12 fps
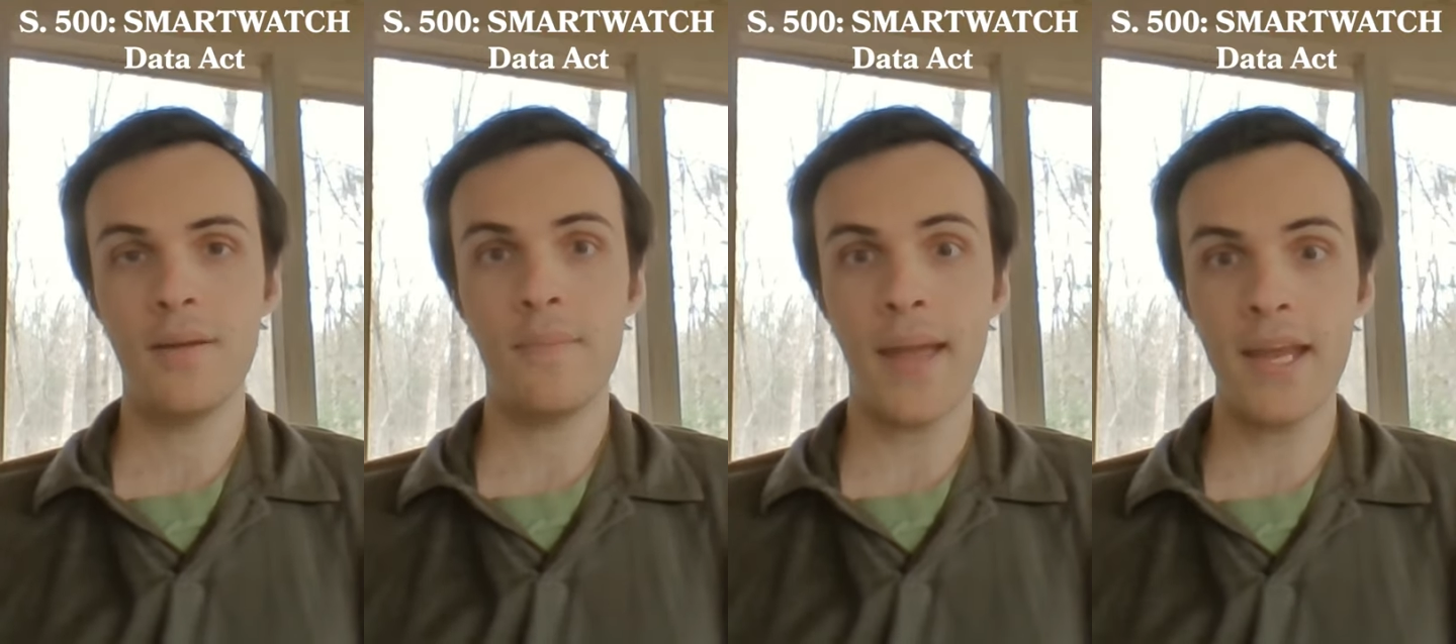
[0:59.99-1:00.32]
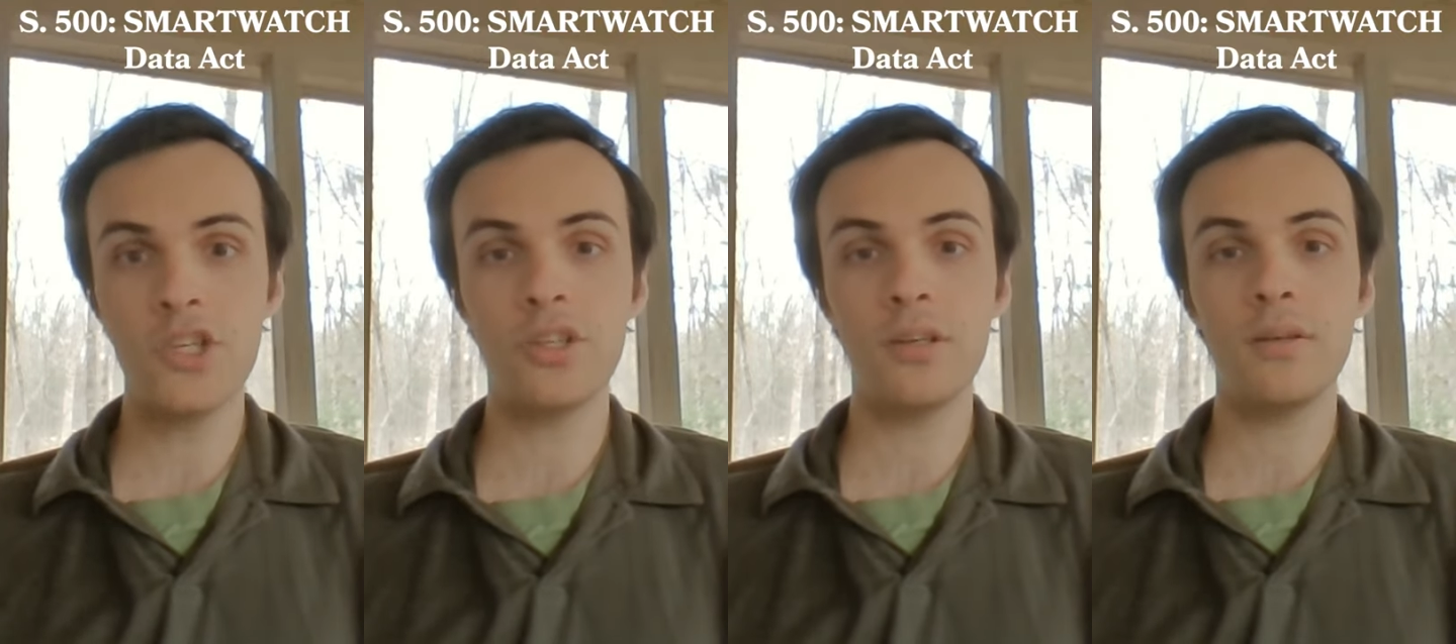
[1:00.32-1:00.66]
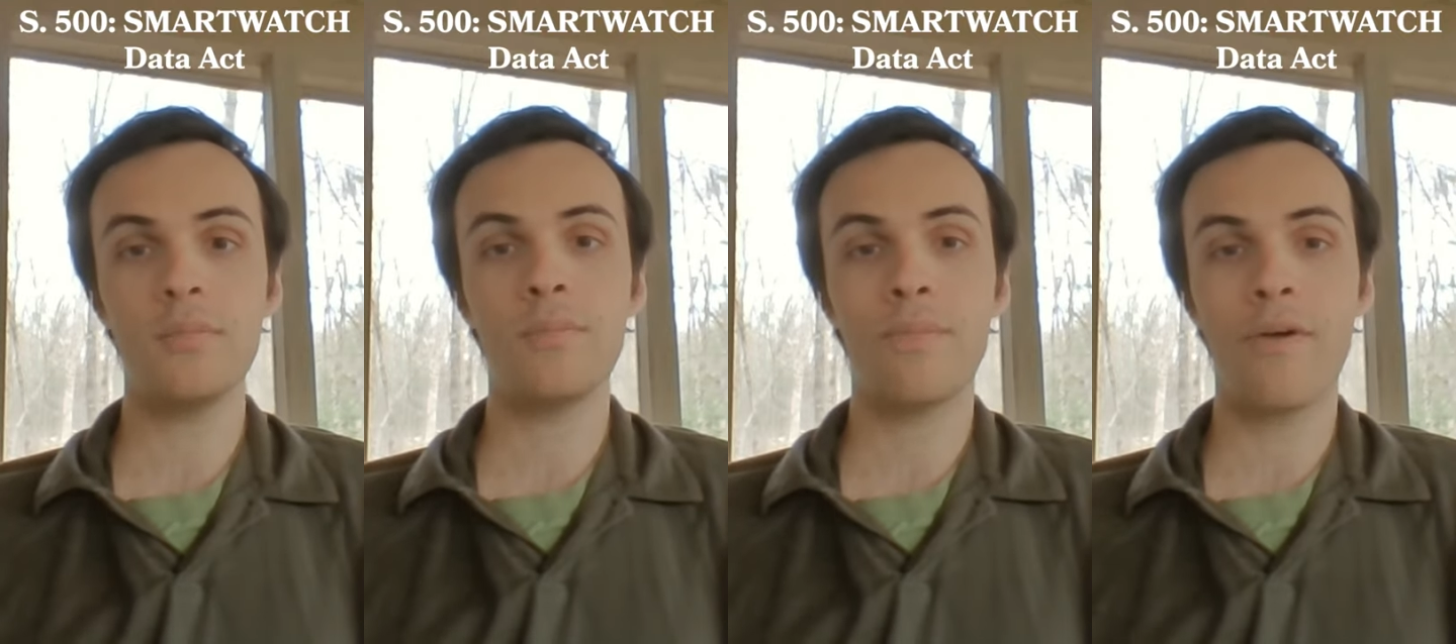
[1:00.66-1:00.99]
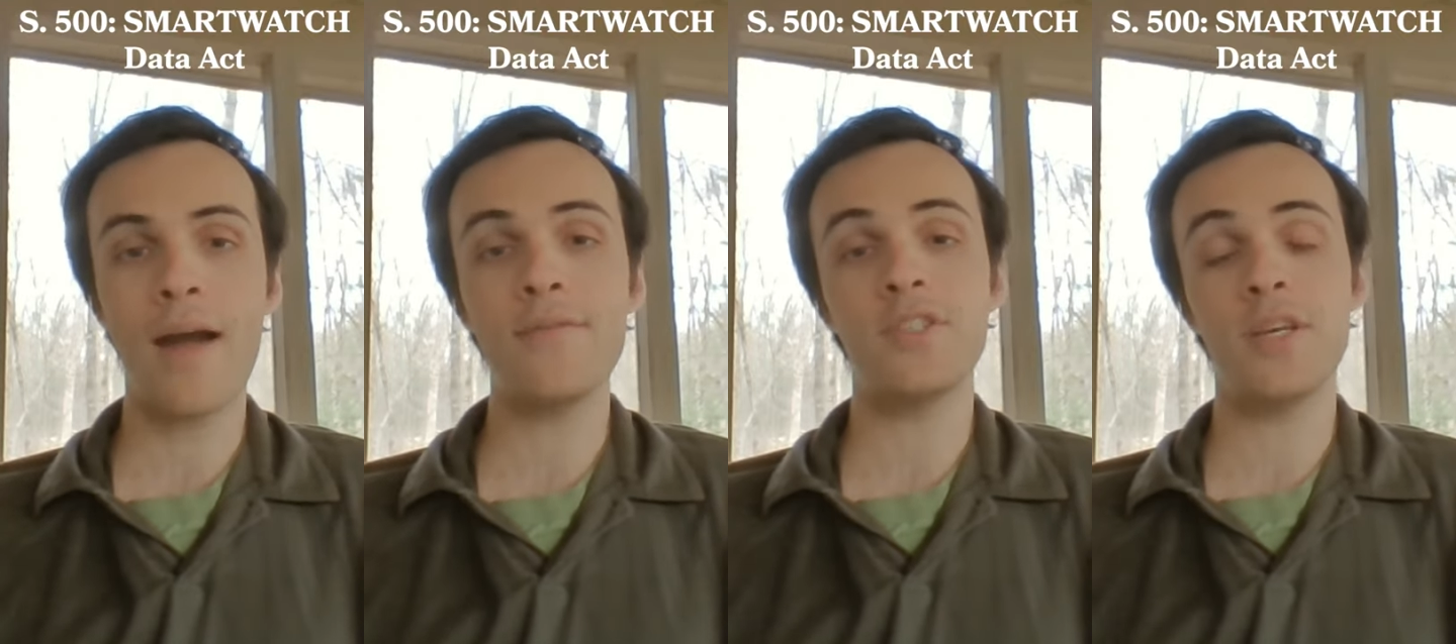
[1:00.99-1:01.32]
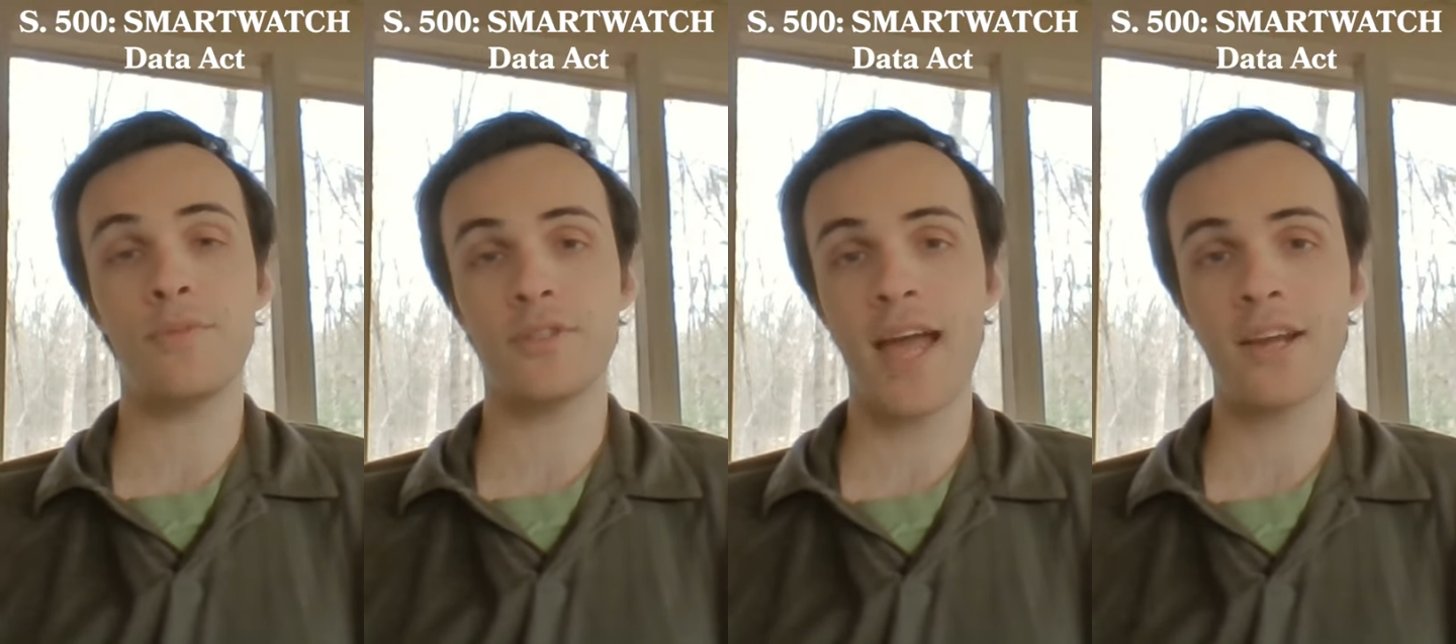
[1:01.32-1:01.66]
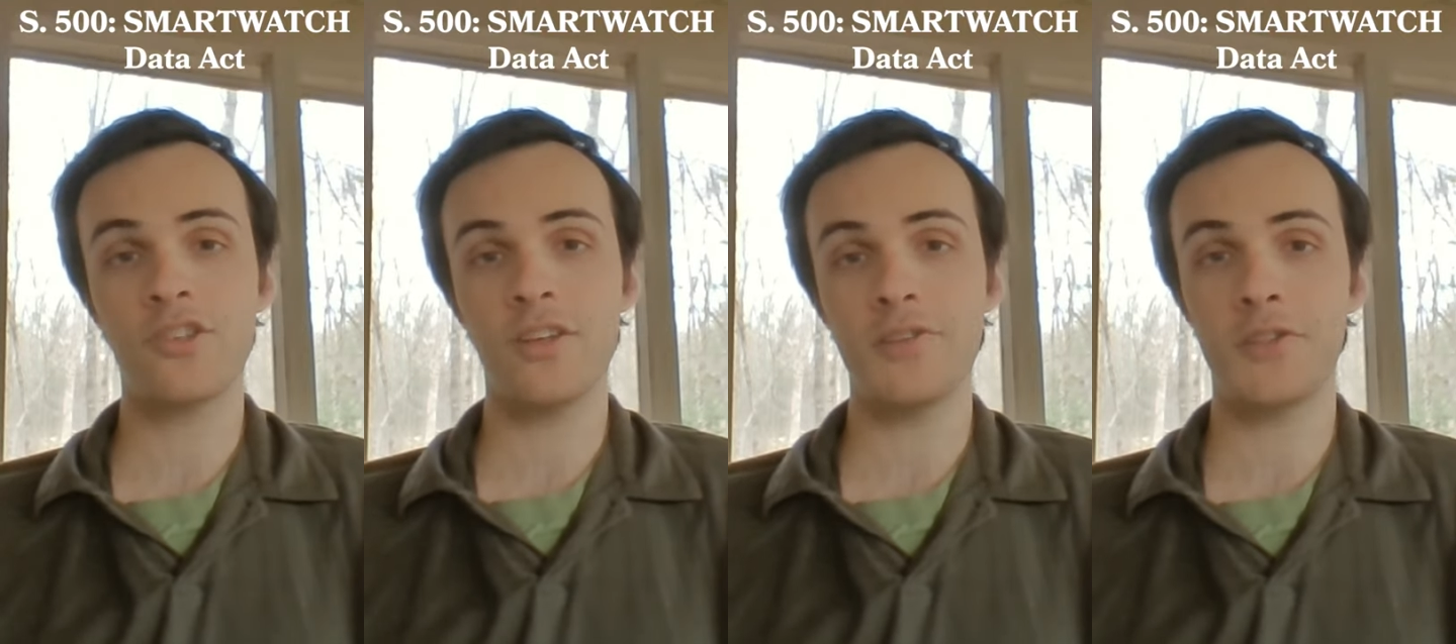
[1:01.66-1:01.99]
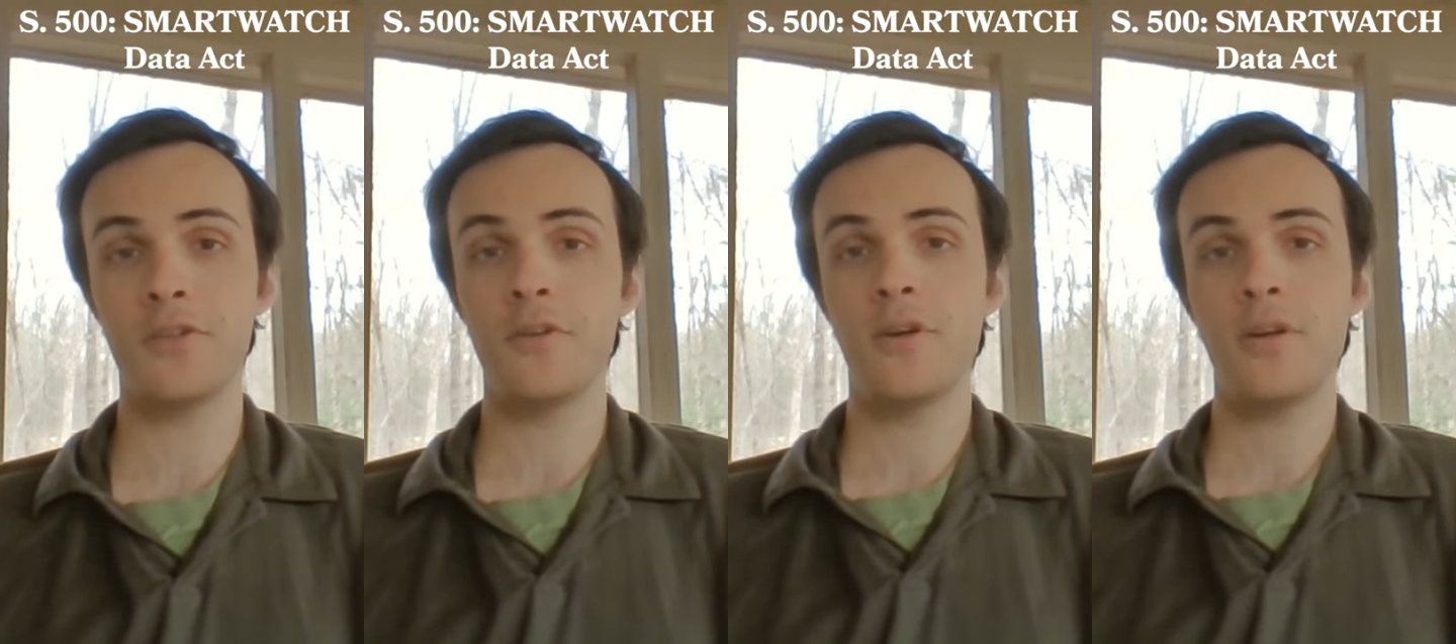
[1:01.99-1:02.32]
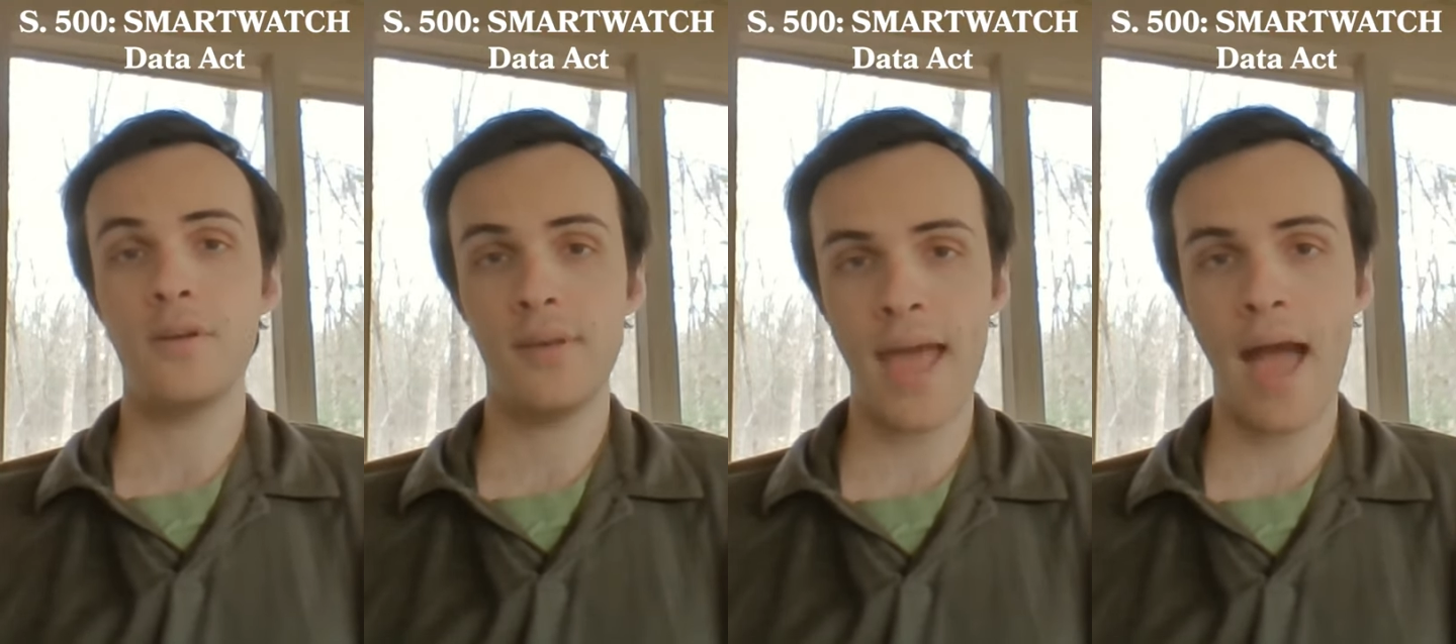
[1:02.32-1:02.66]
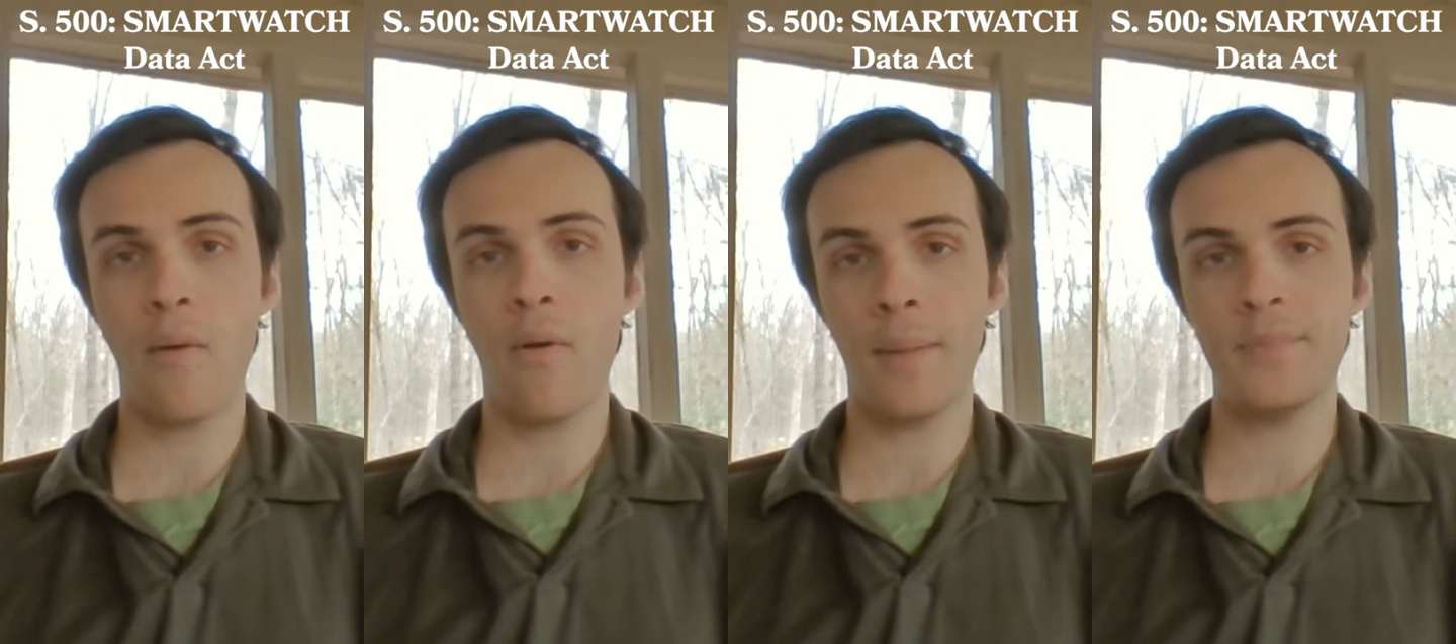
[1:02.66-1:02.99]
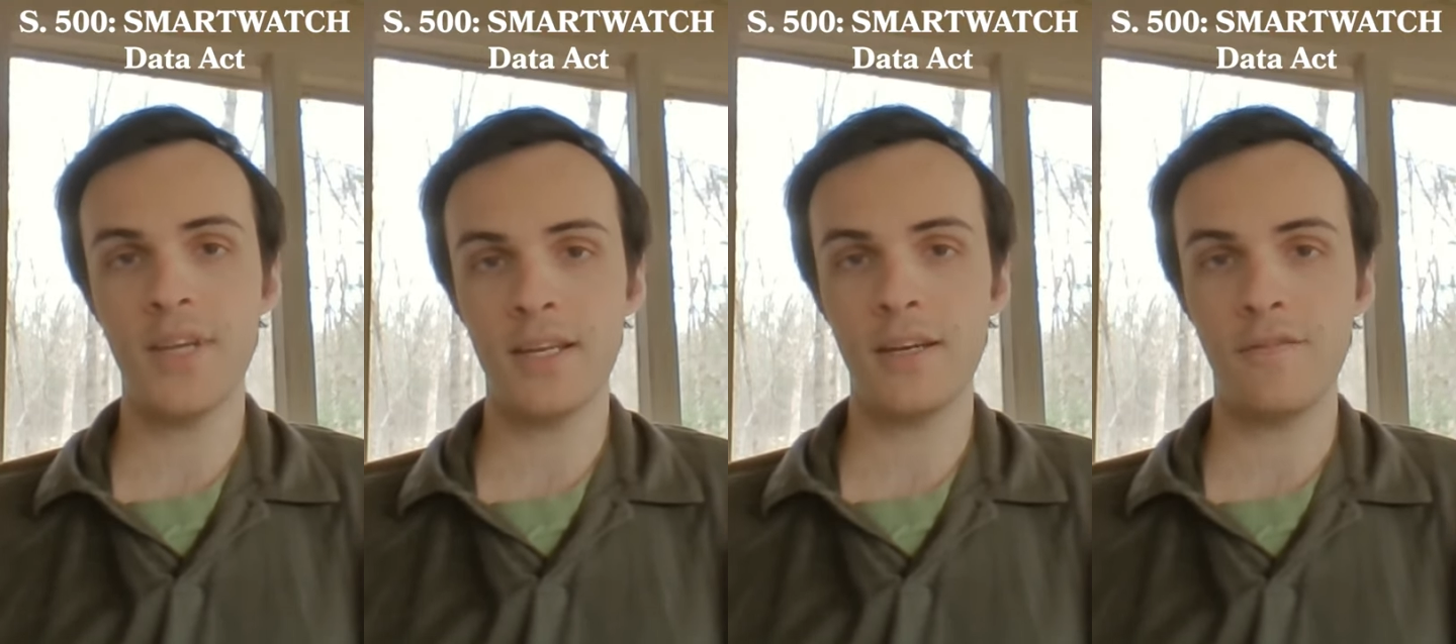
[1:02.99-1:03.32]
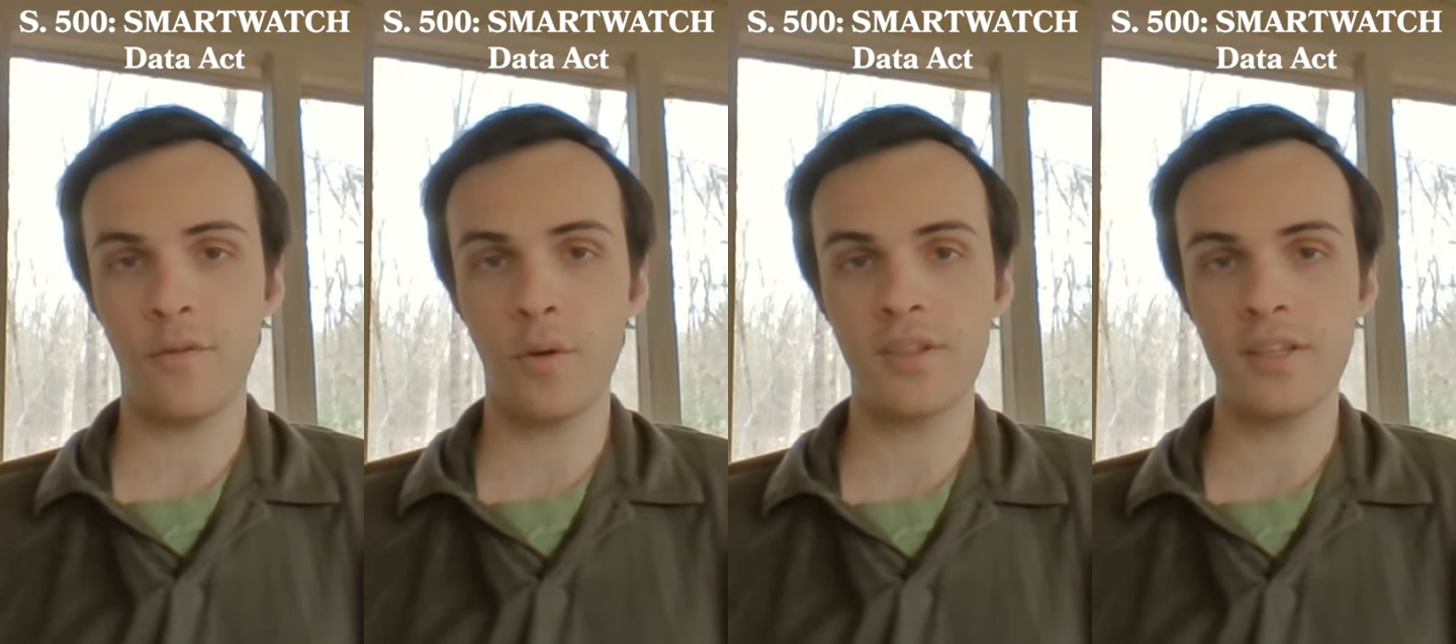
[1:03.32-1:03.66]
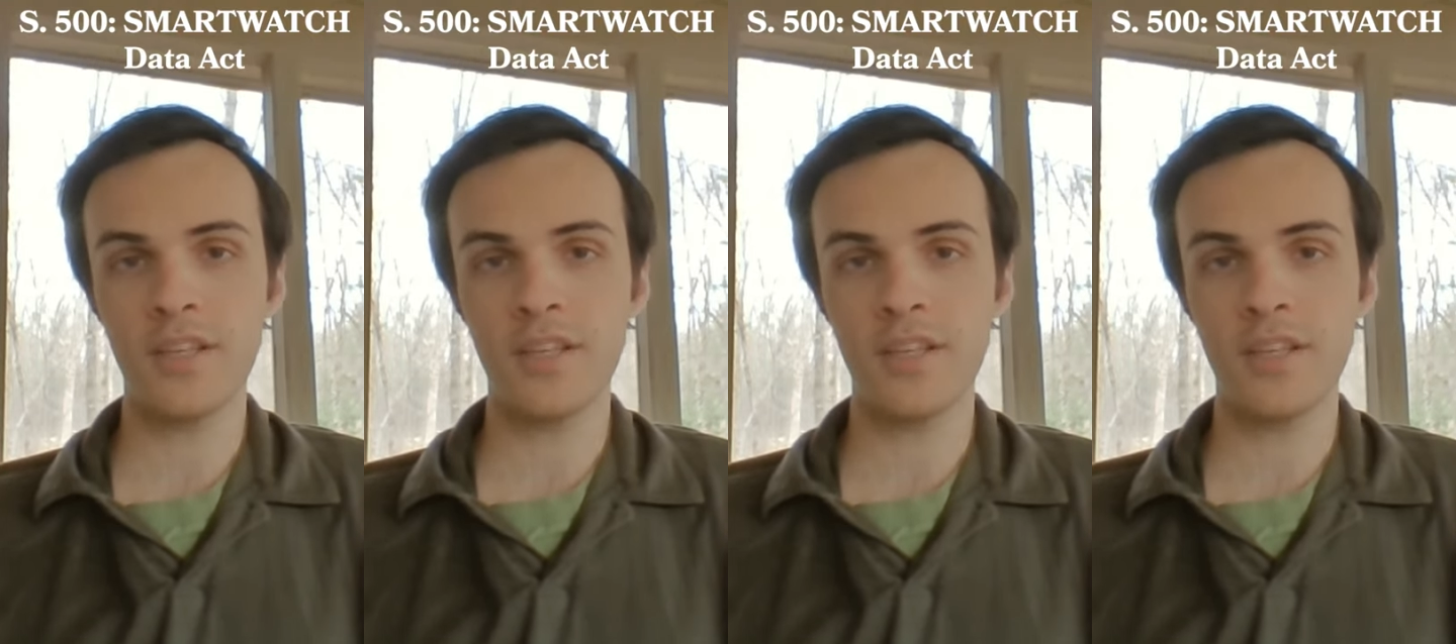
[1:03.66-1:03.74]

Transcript: patient privacy protections now updated for the